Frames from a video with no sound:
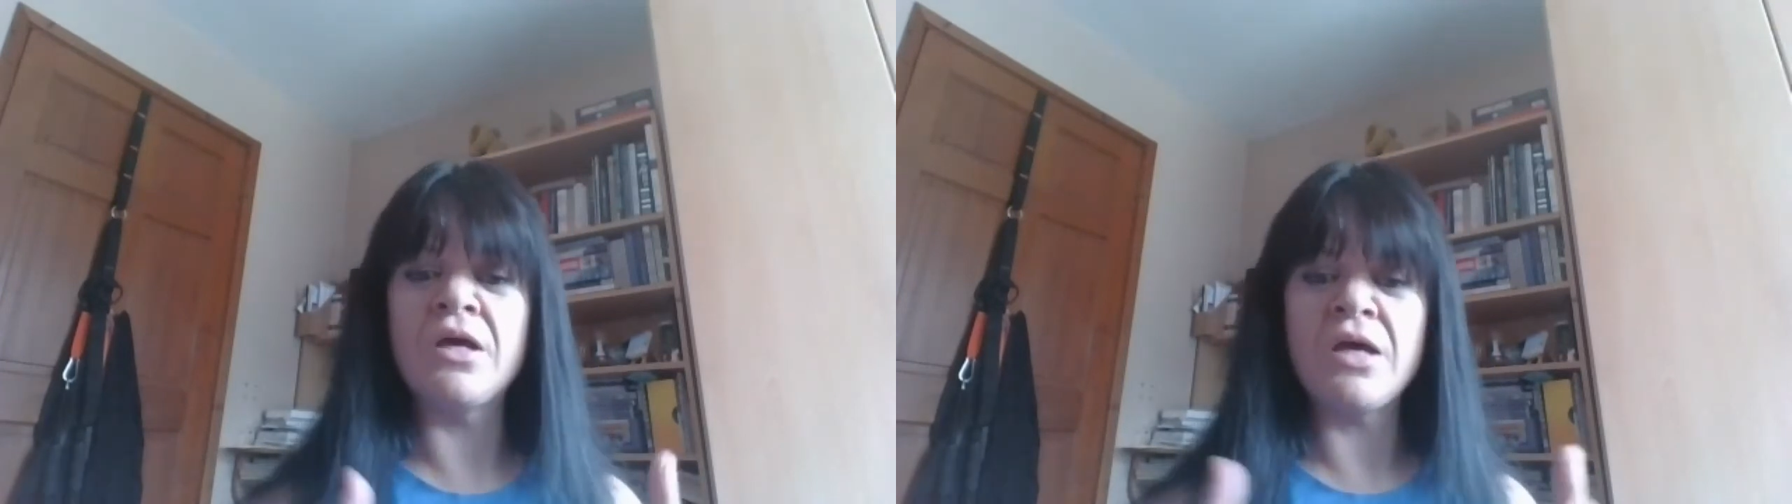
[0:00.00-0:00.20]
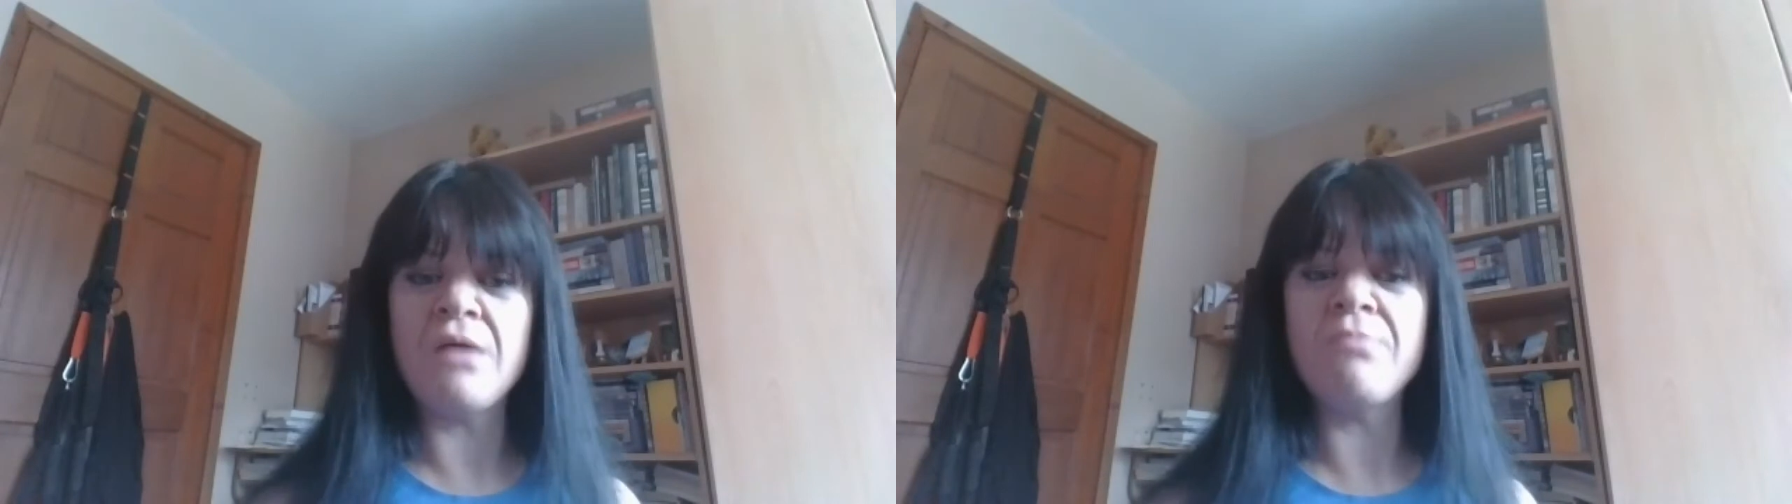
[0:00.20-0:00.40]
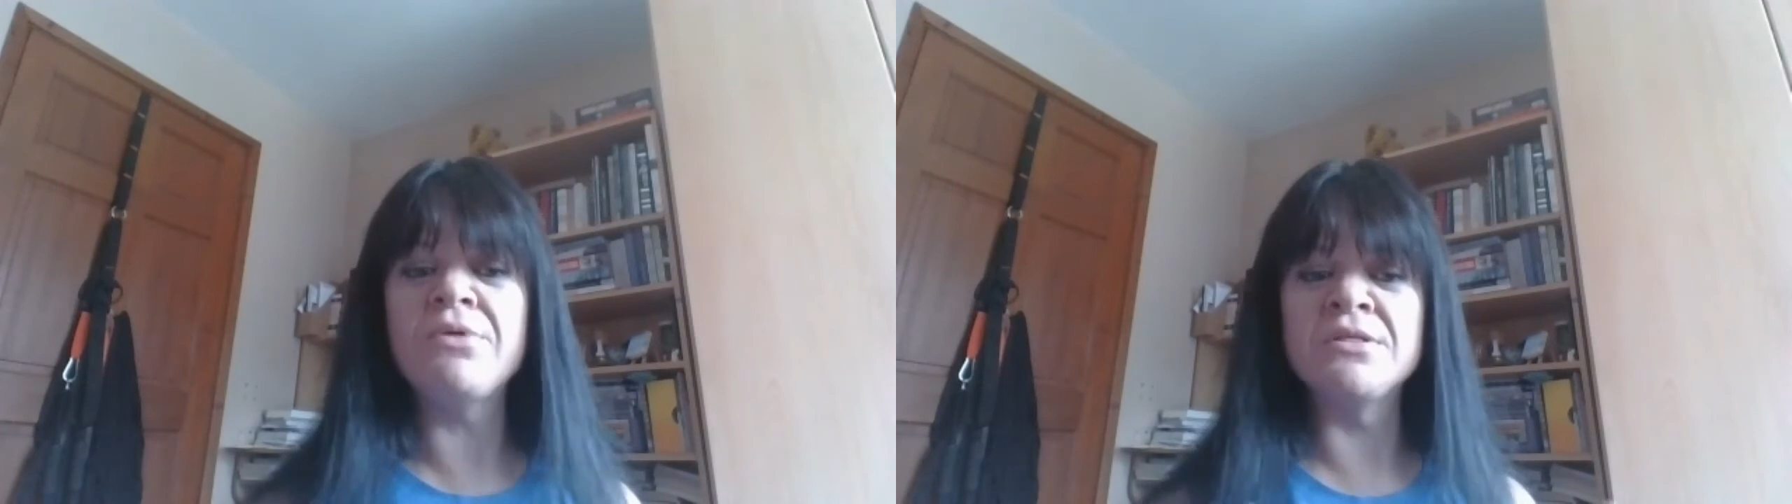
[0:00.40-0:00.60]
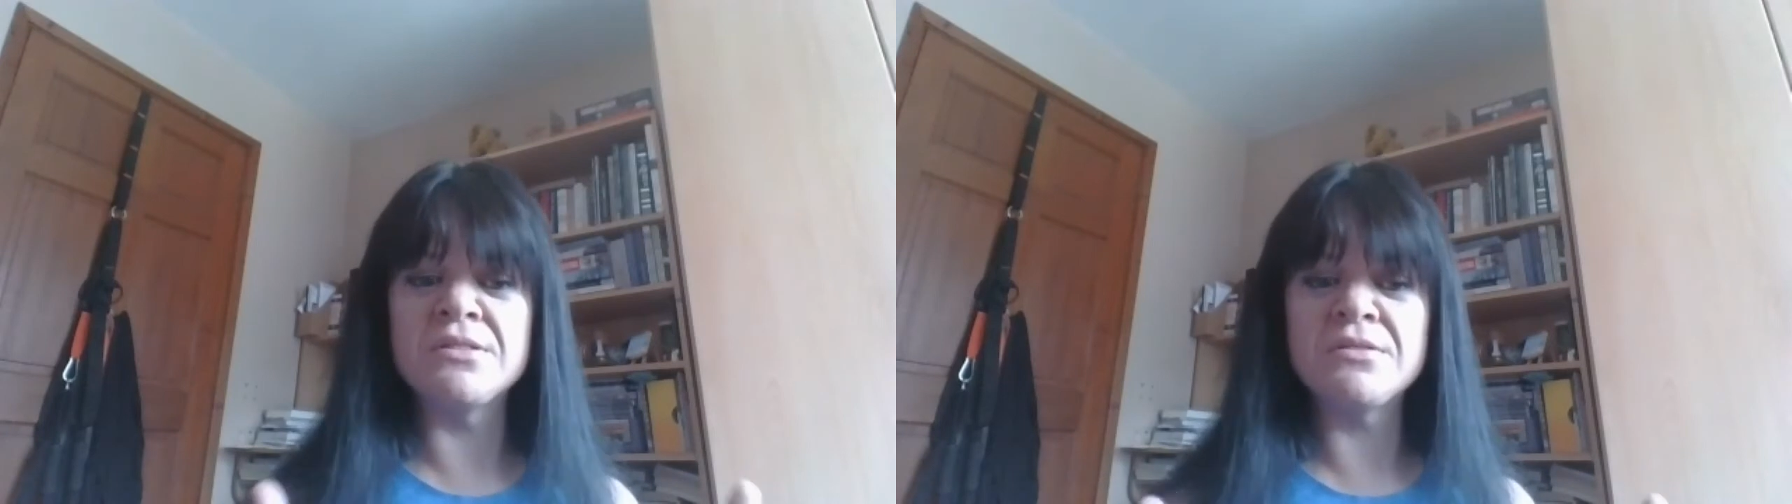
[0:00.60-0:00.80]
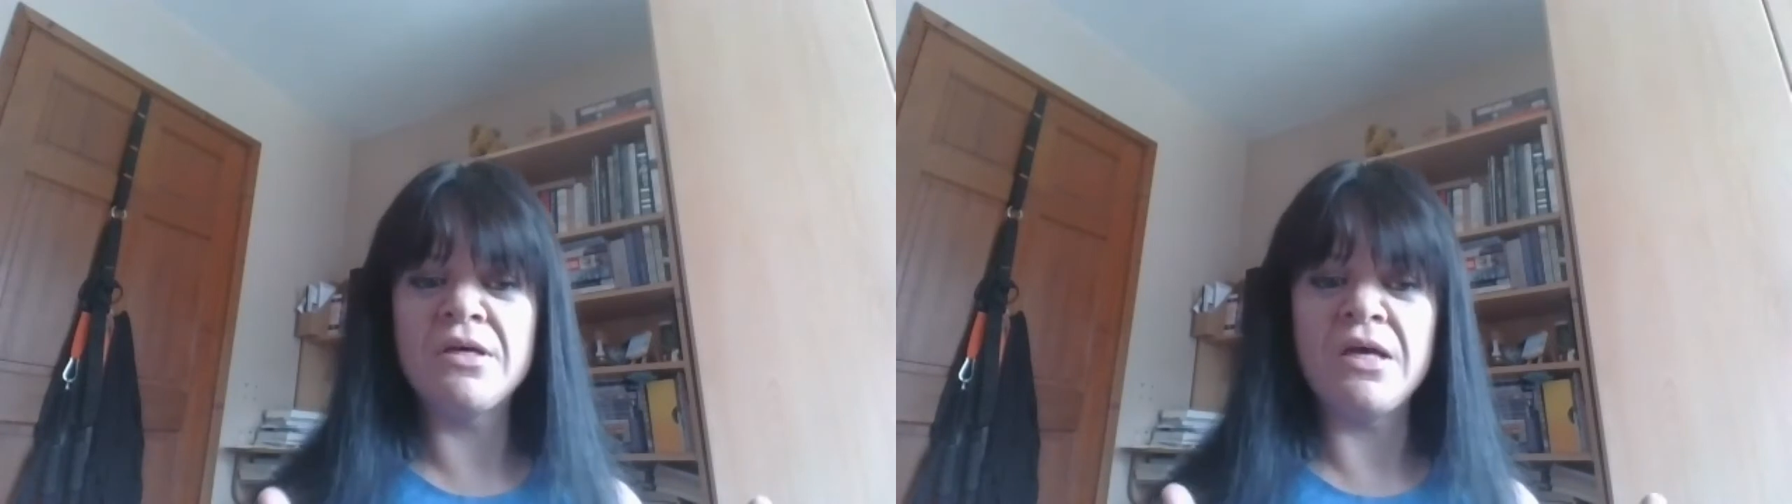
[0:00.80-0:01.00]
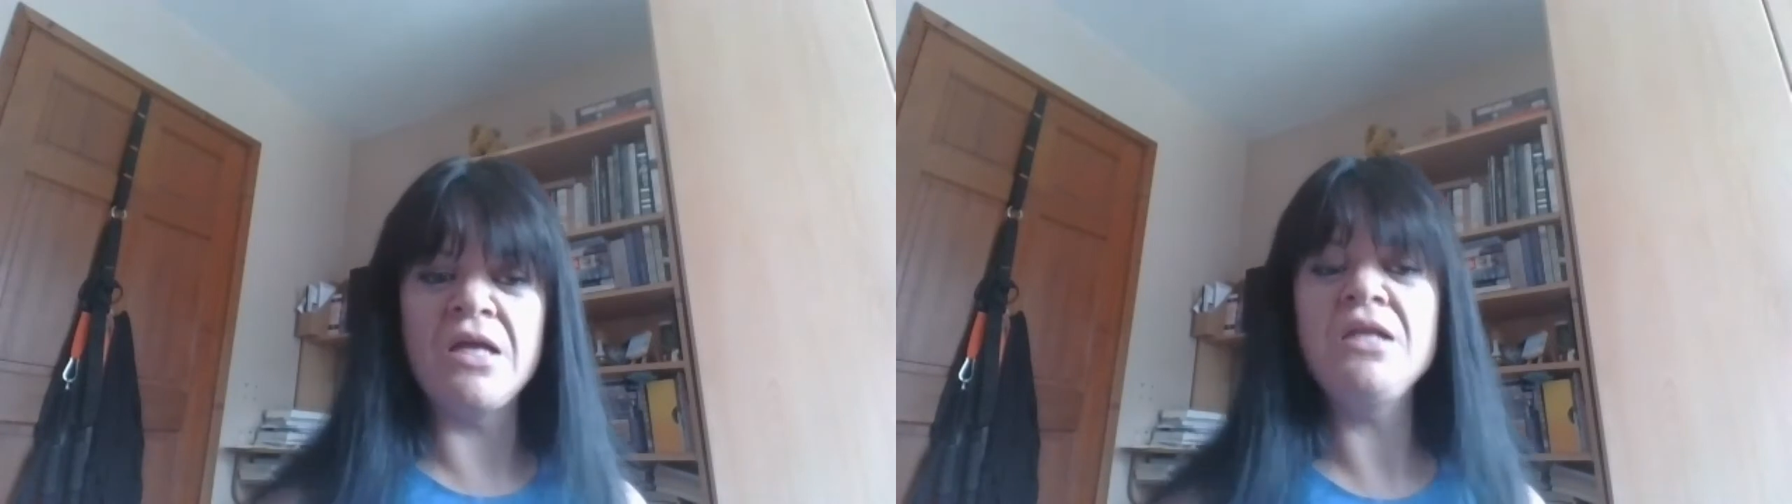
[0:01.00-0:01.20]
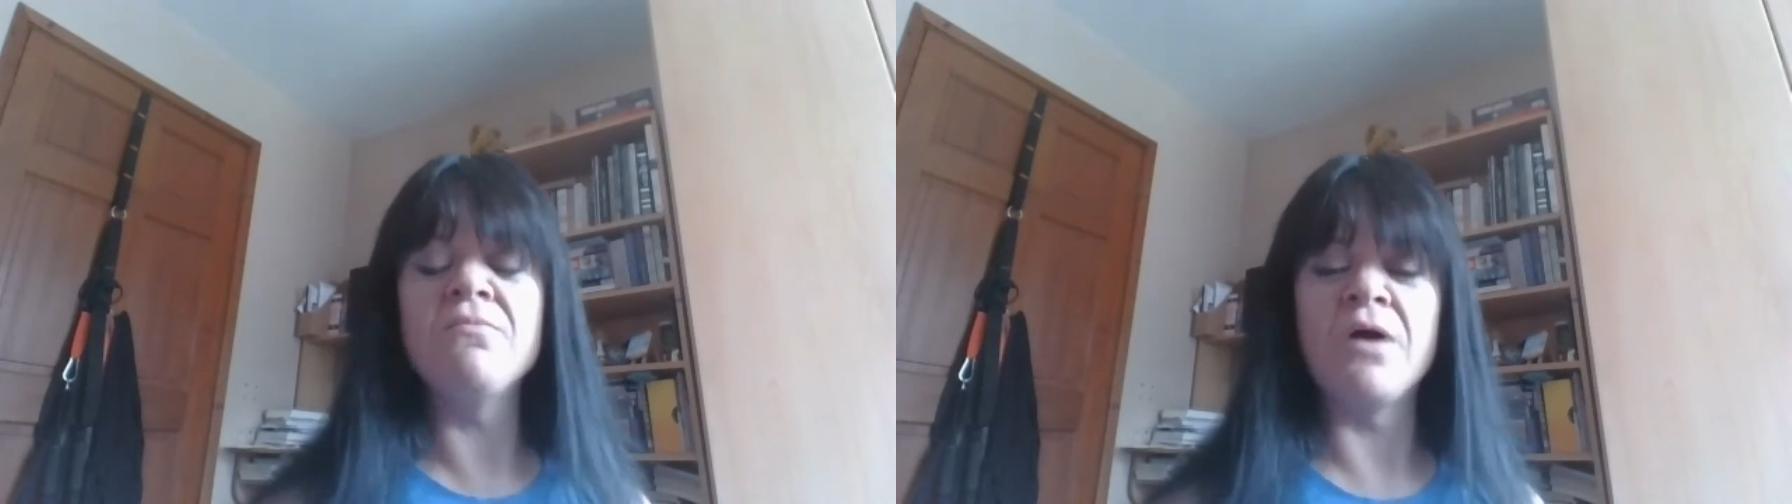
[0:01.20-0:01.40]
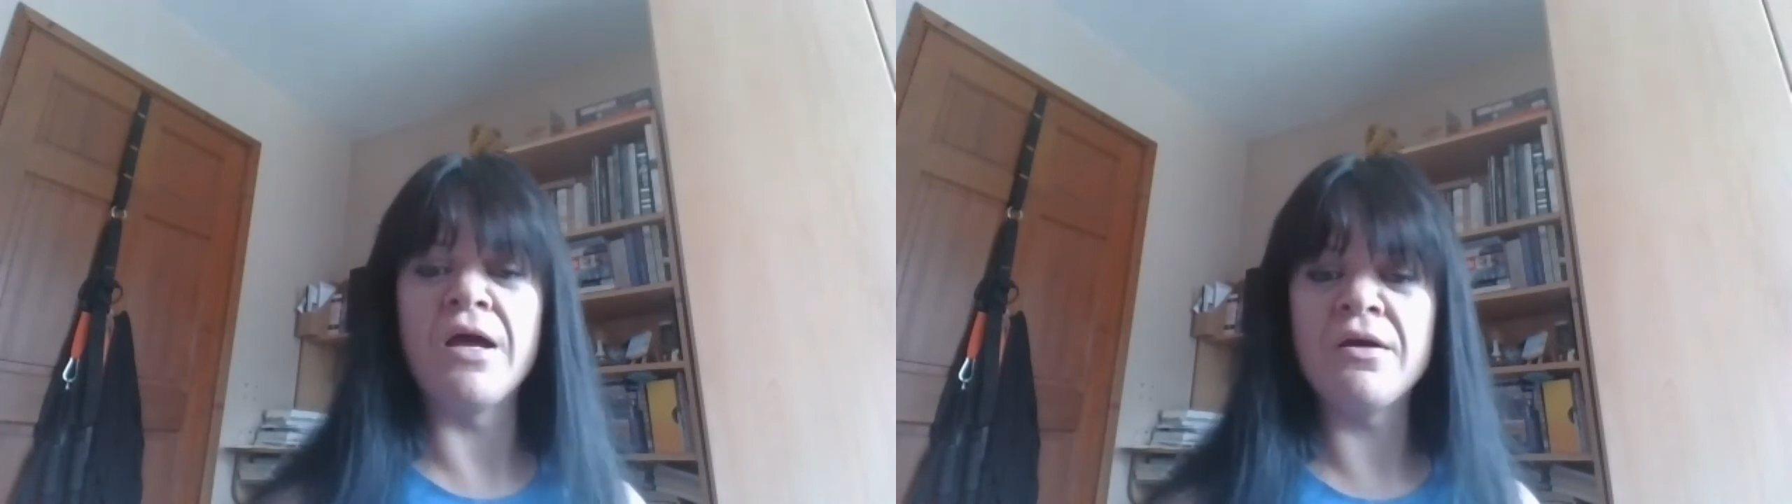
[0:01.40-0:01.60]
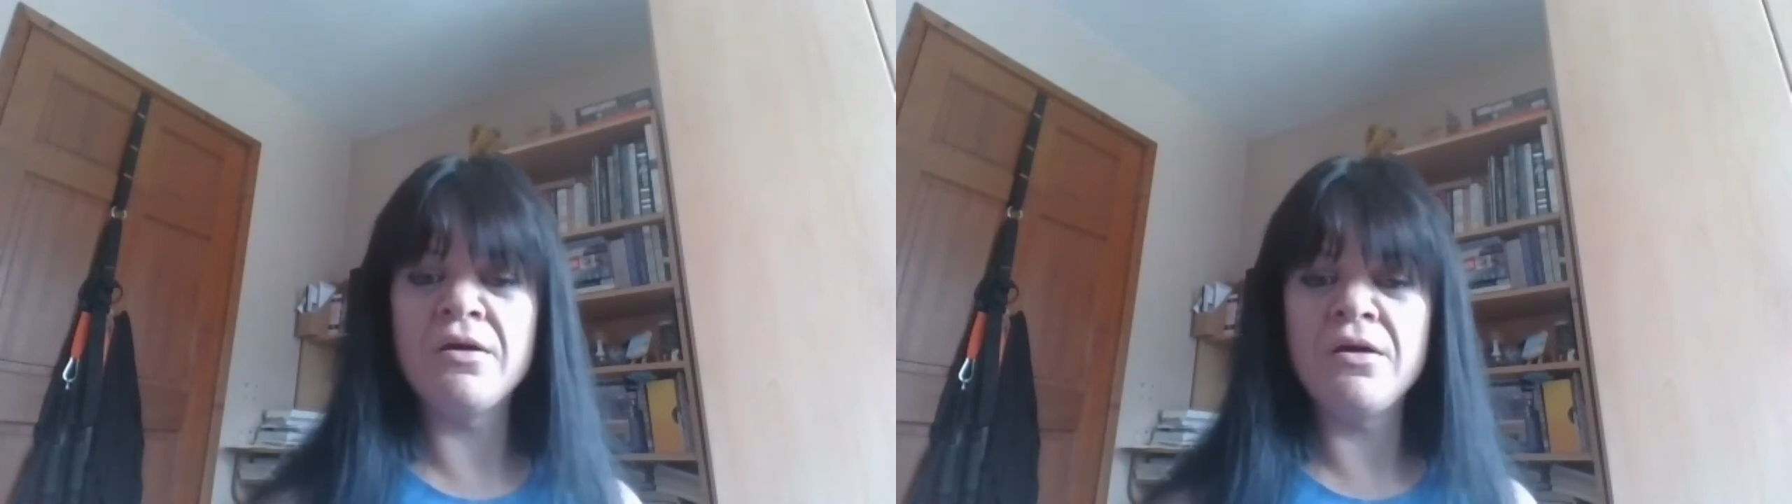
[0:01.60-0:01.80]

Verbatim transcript: It happens anywhere.